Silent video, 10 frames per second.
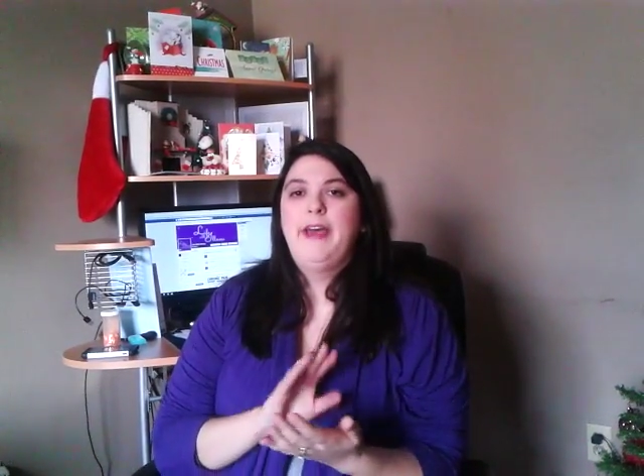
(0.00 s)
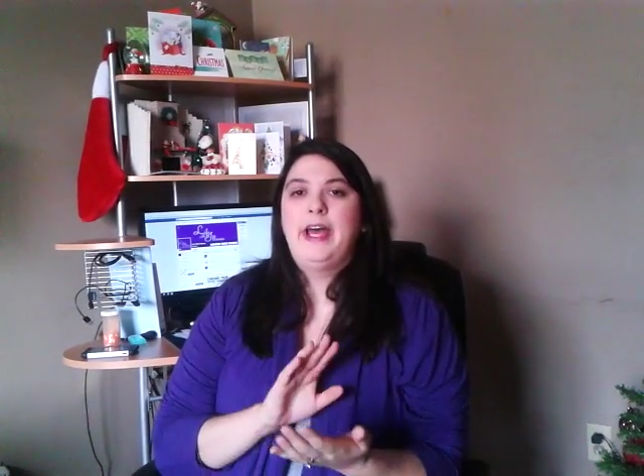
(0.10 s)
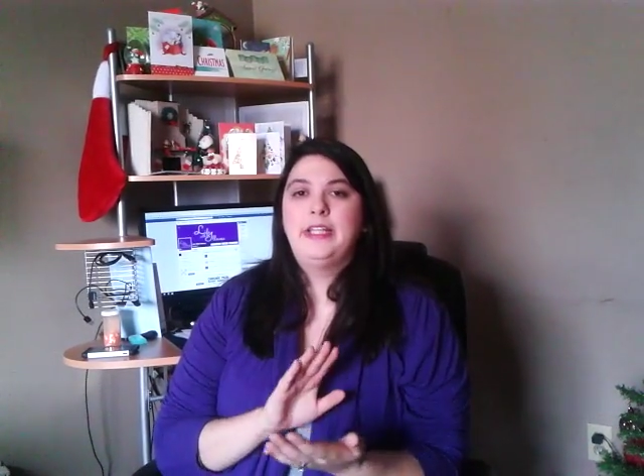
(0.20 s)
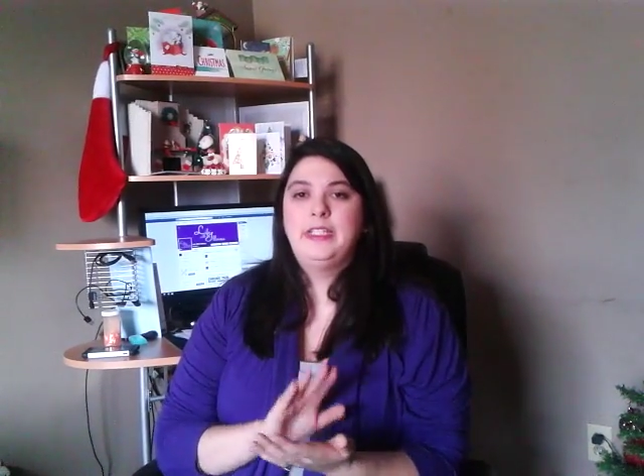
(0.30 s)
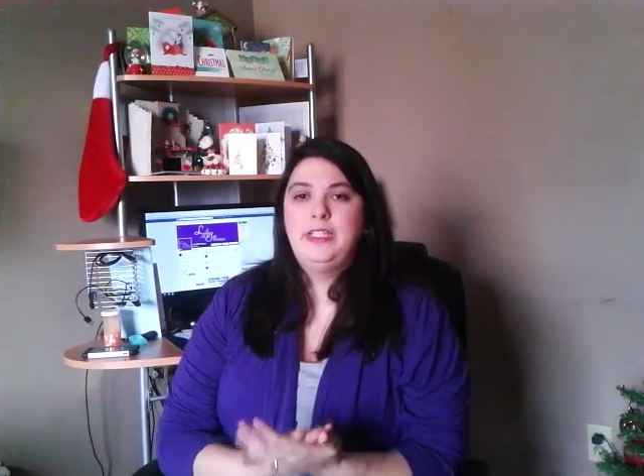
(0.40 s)

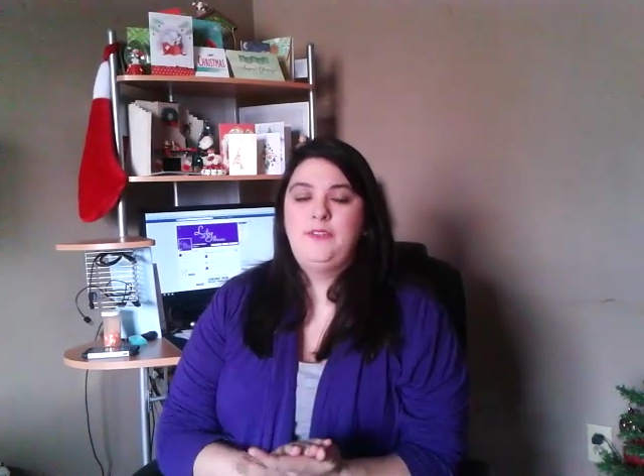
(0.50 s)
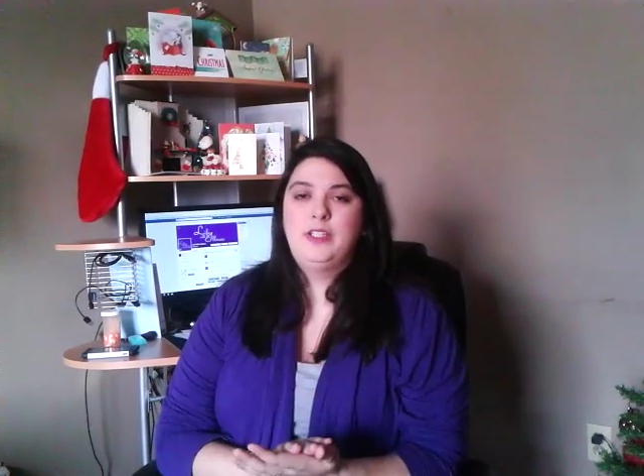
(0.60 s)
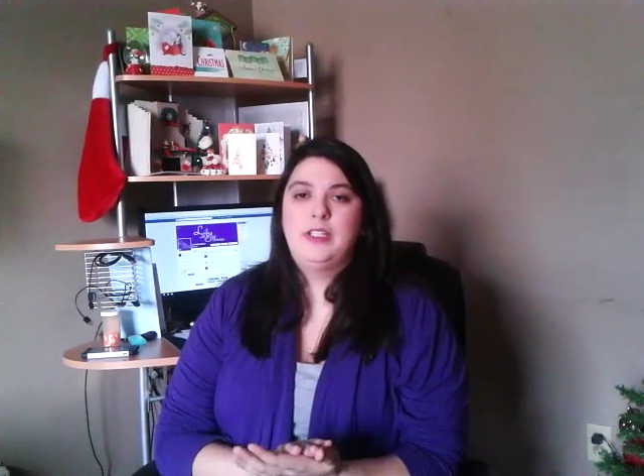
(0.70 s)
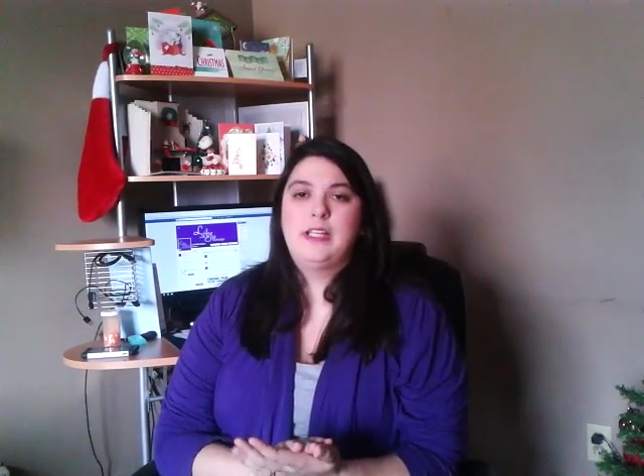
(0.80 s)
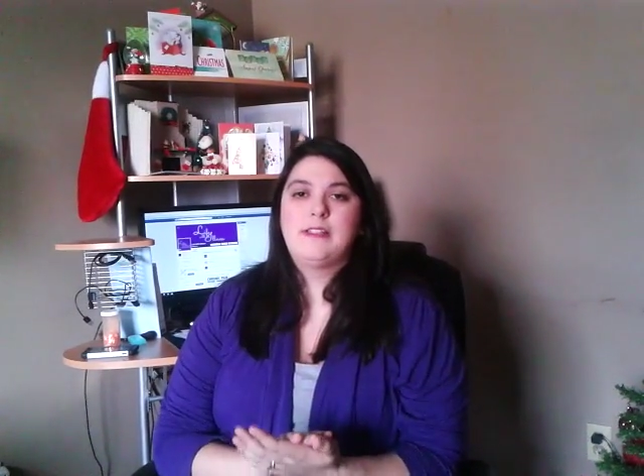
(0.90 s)
and then leave the
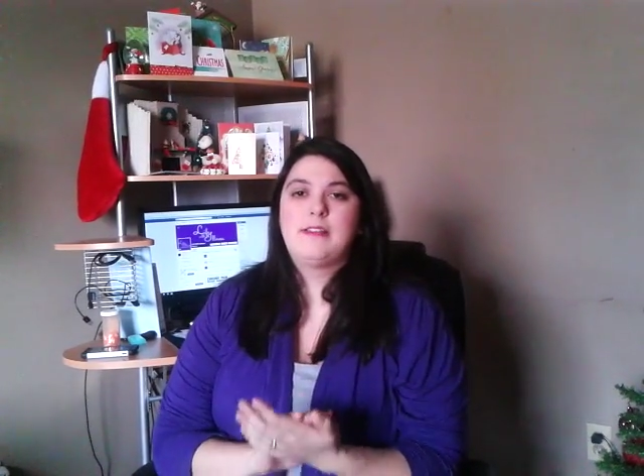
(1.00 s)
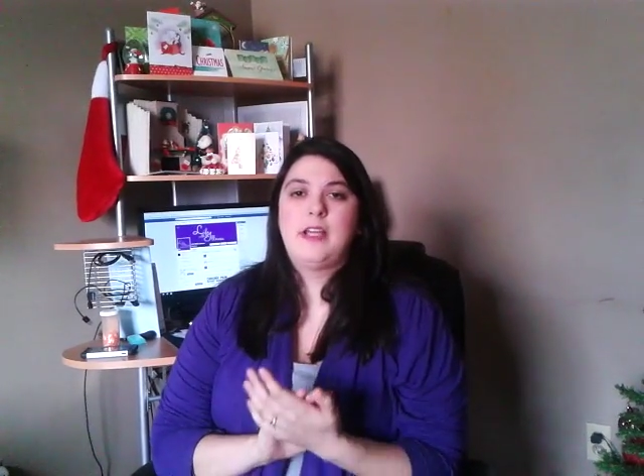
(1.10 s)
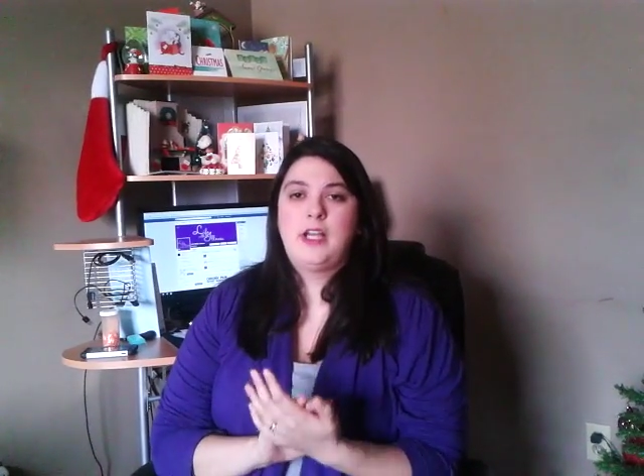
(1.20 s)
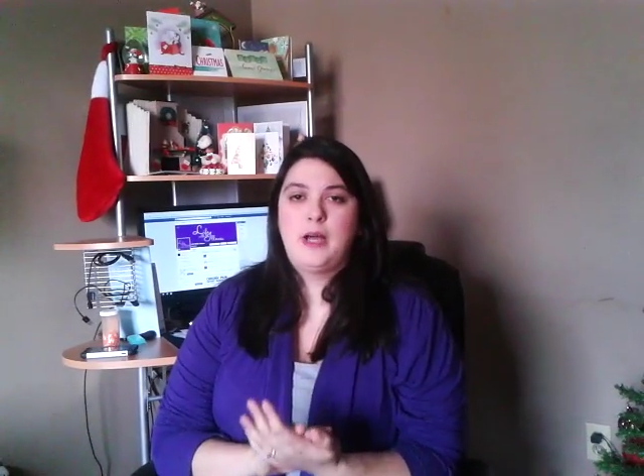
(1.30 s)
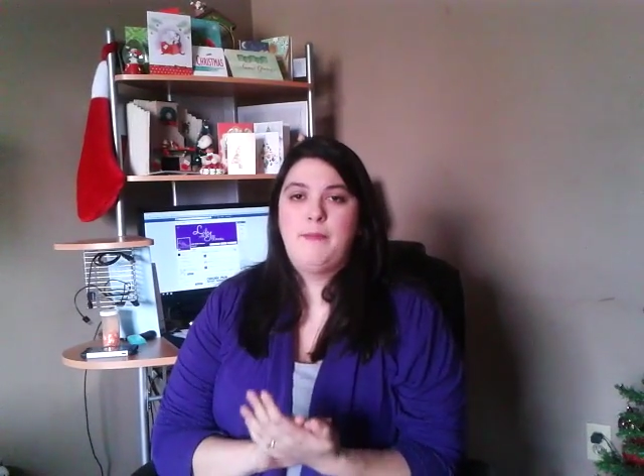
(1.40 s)
list
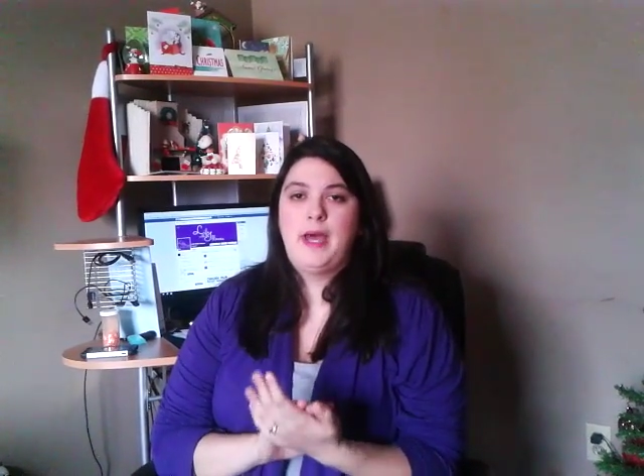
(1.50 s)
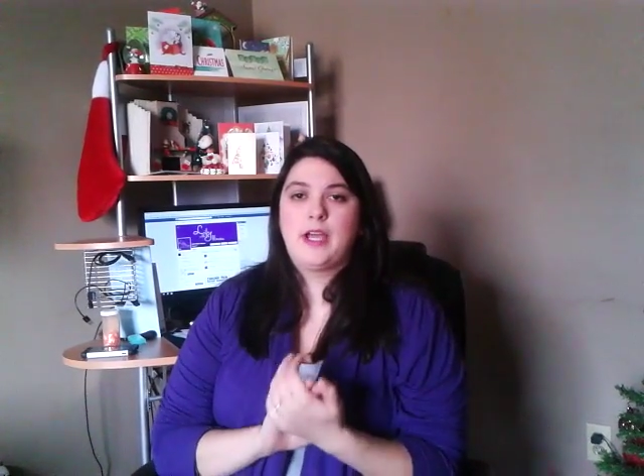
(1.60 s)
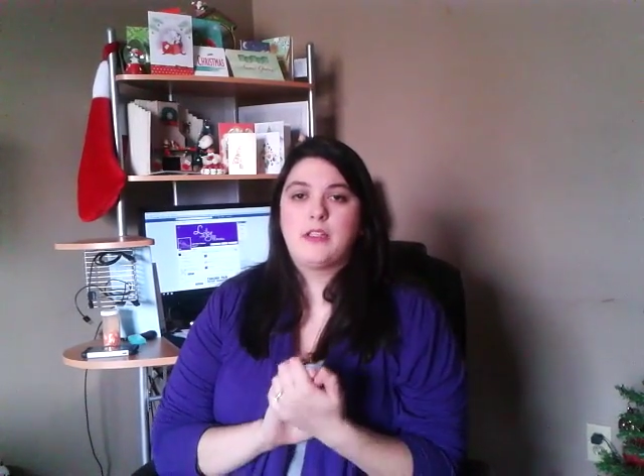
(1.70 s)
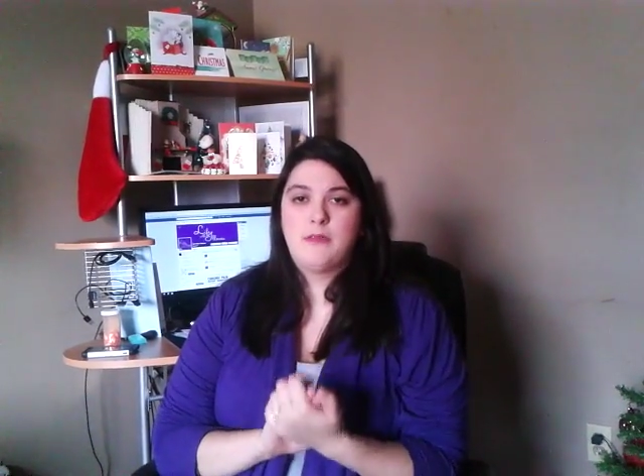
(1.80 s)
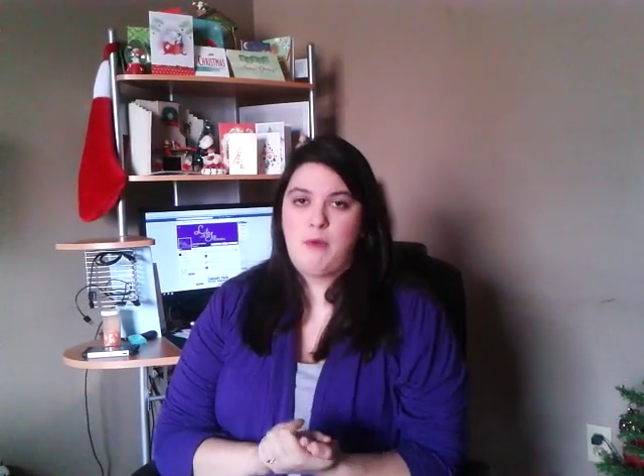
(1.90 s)
and come
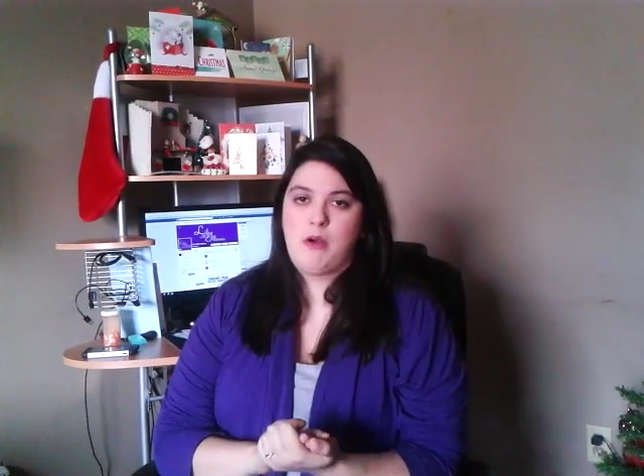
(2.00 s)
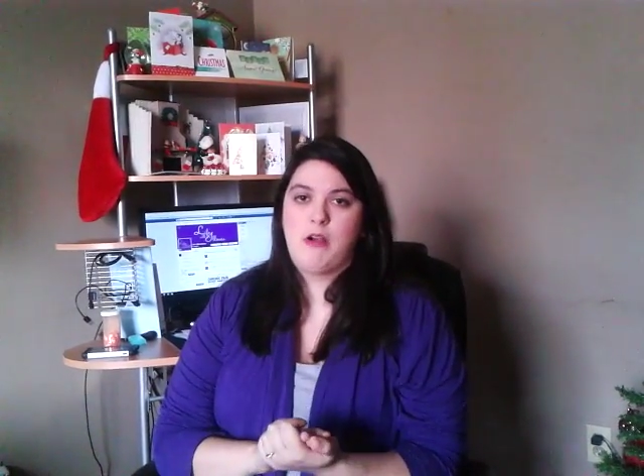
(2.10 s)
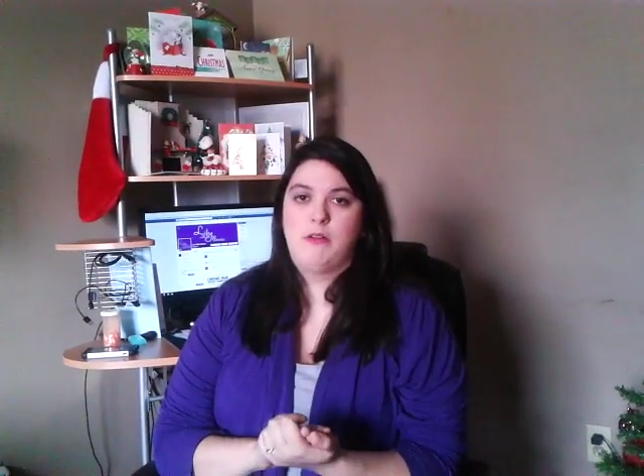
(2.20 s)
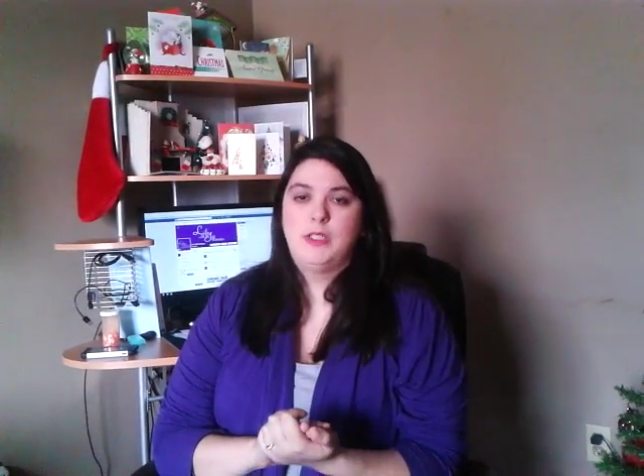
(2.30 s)
back tomorrow.